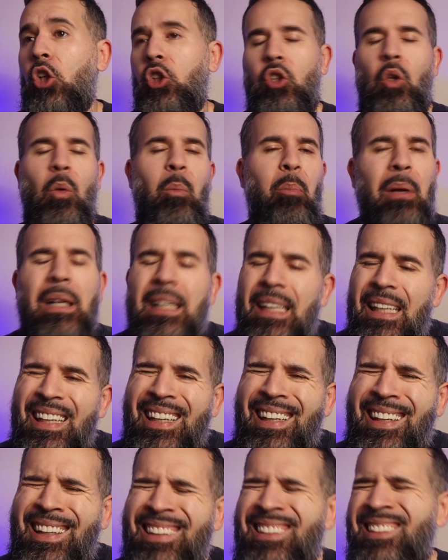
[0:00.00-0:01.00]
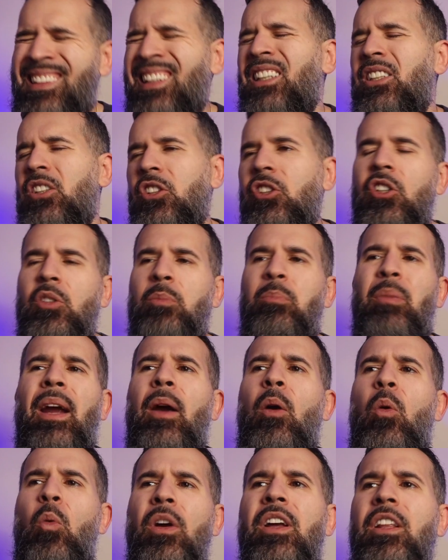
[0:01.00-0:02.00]
So please just
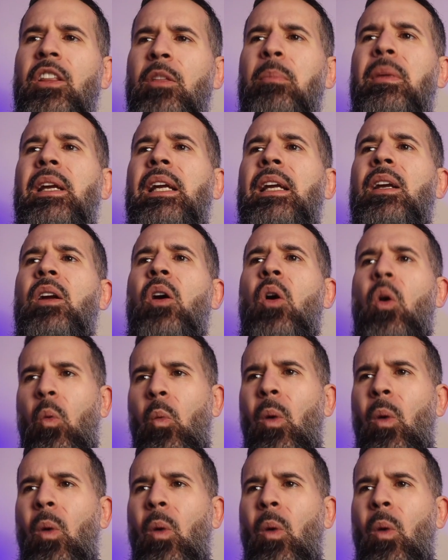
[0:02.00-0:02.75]
bear with me